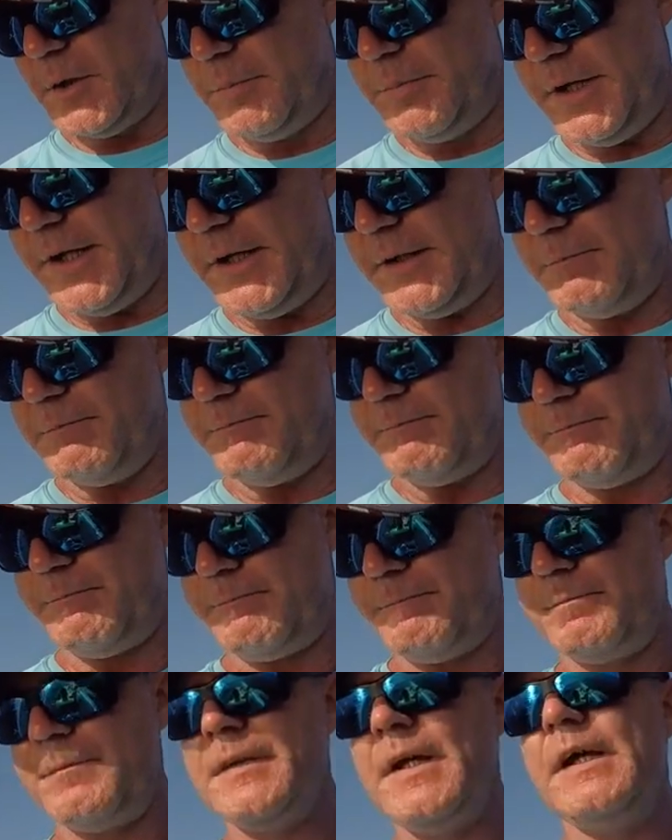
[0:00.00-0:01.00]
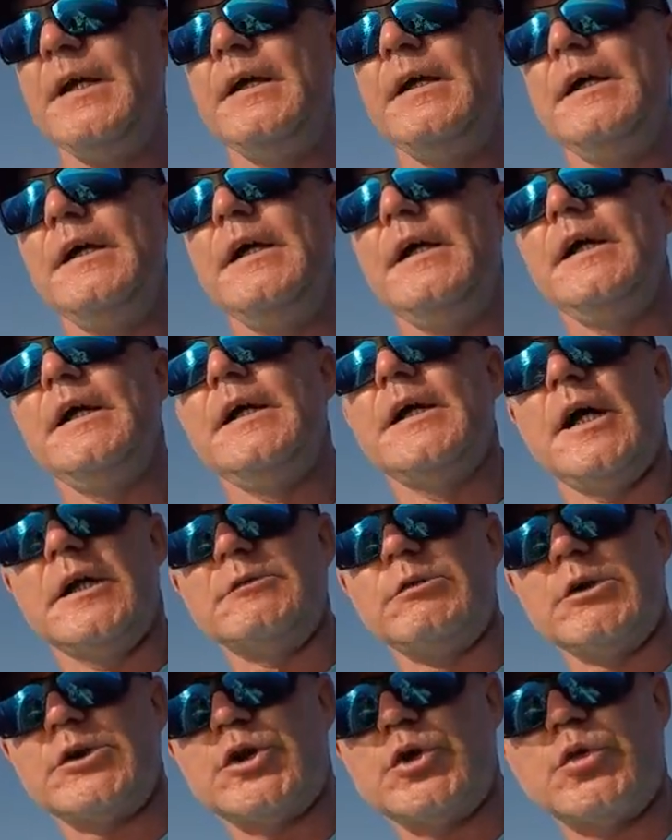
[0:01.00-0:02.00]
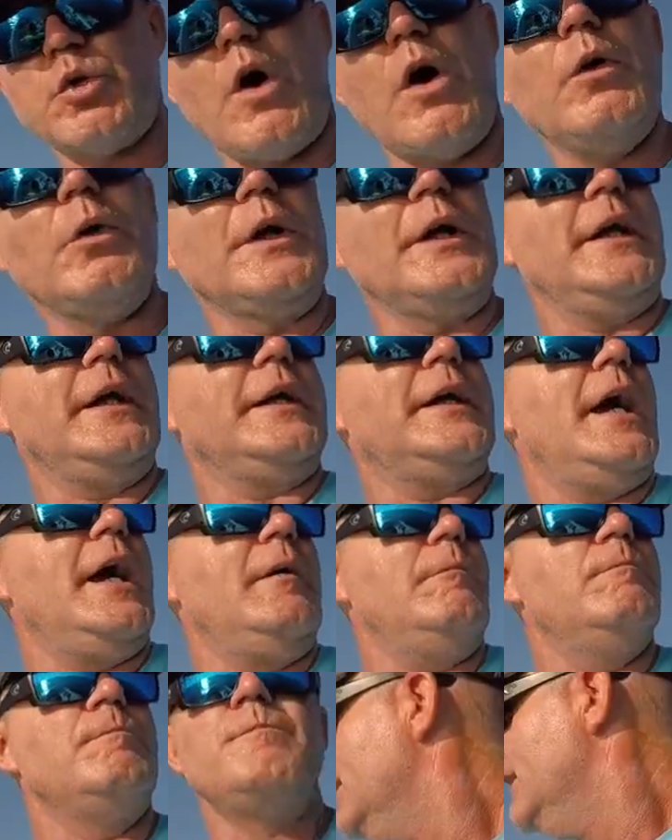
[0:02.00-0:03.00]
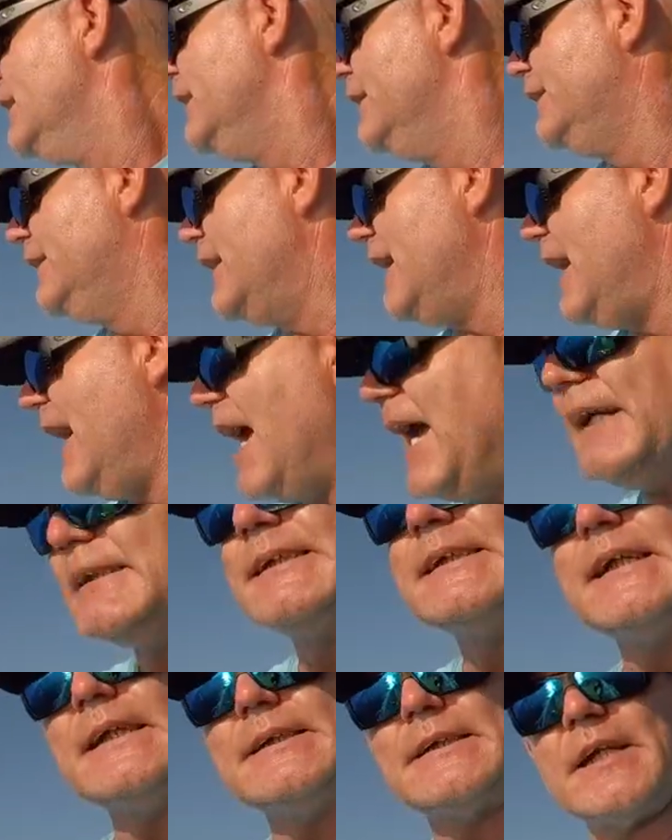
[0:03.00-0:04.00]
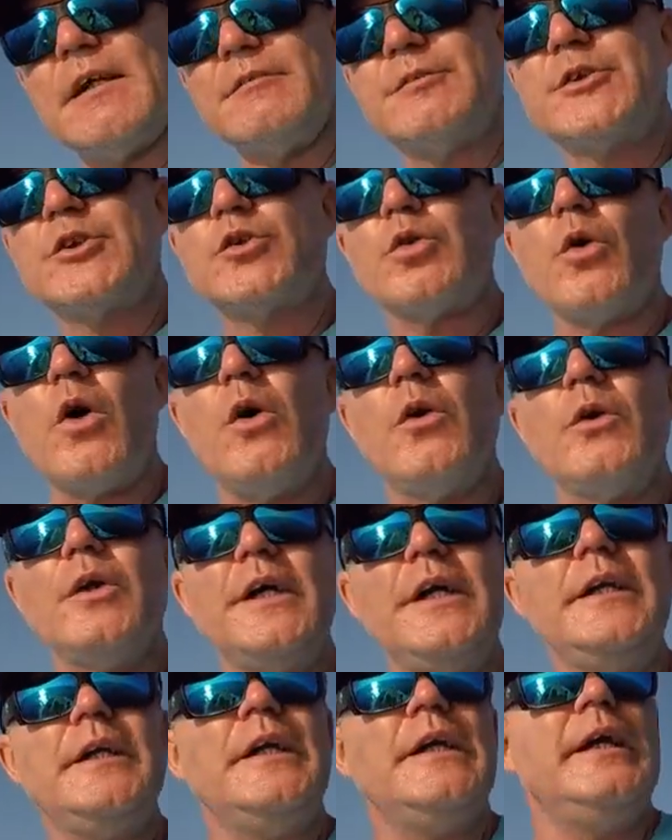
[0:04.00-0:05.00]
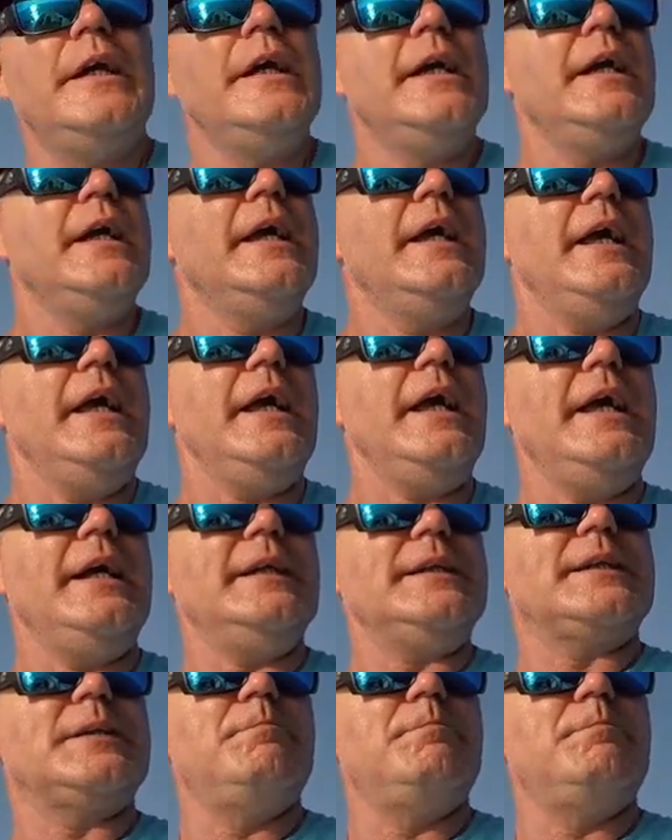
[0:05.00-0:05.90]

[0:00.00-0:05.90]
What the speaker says: bit because we're trolling again. The essence of trolling is